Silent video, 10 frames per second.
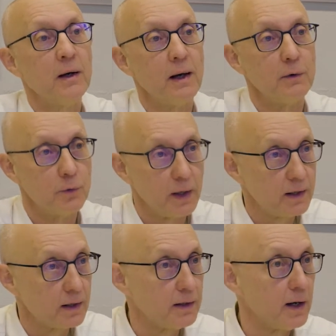and
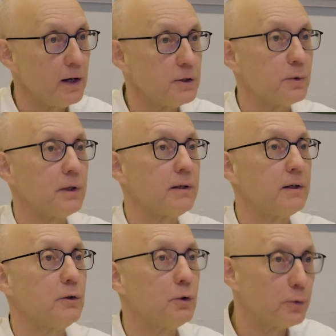recognize what it
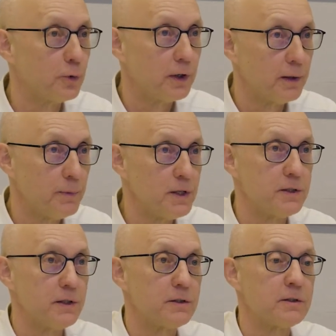can do for their
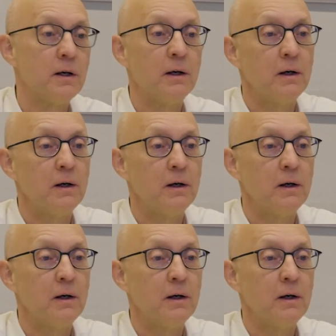business.